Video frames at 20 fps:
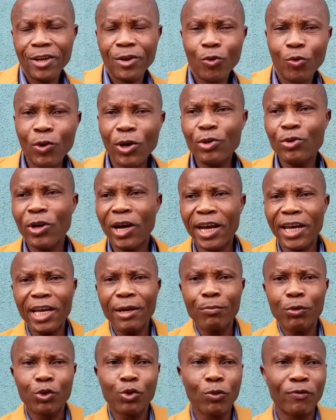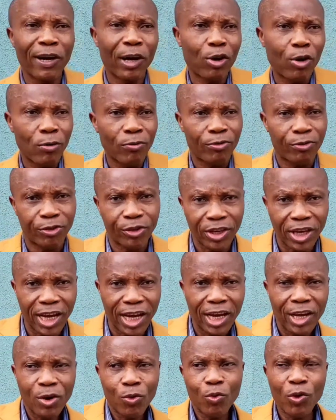When you are able to overcome fear,
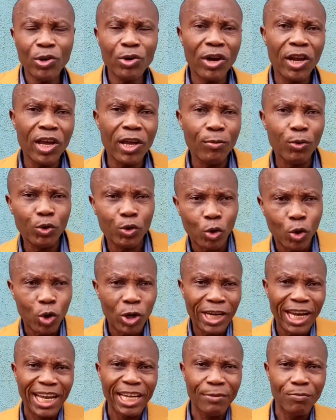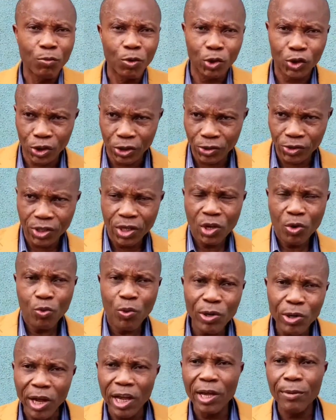when you are able to conquer emotions,
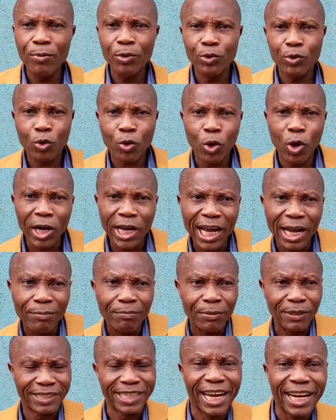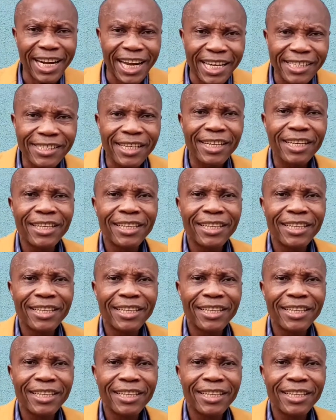when you are able to conquer bitterness,